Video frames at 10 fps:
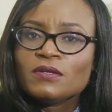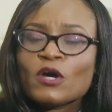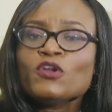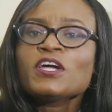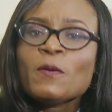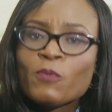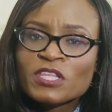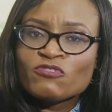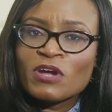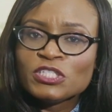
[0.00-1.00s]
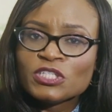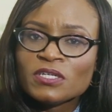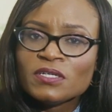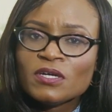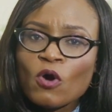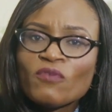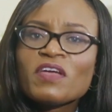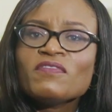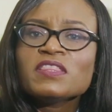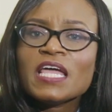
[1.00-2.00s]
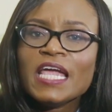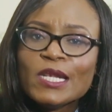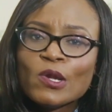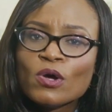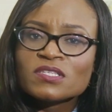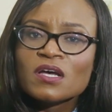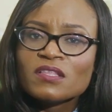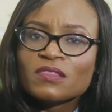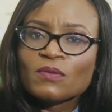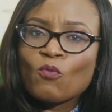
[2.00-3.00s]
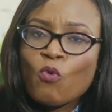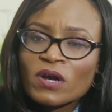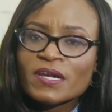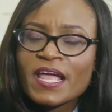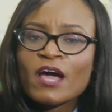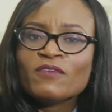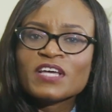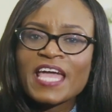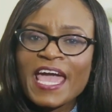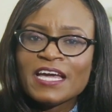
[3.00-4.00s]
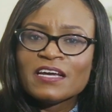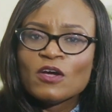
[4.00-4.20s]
You're going to keep with the tradition of giving the in-laws one layer of the cake,